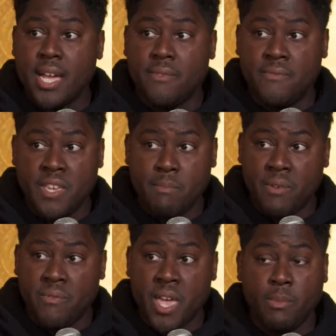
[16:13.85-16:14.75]
I can feed
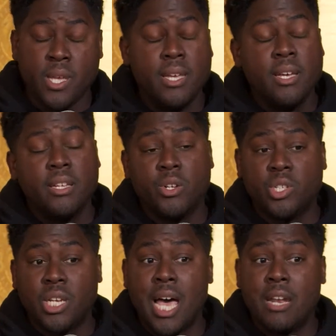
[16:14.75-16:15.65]
my family. There's
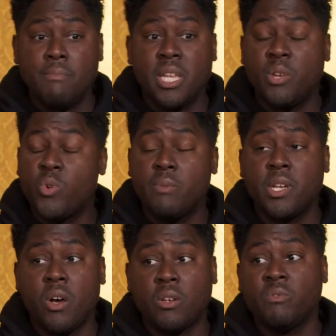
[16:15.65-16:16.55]
a lot of men and
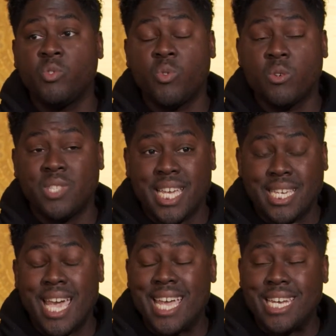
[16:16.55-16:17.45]
women all over the world that
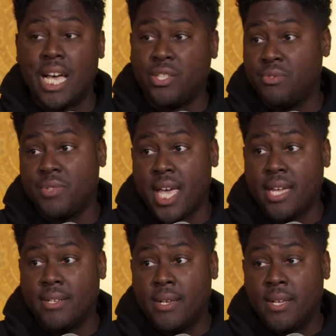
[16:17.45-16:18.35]
cannot do that.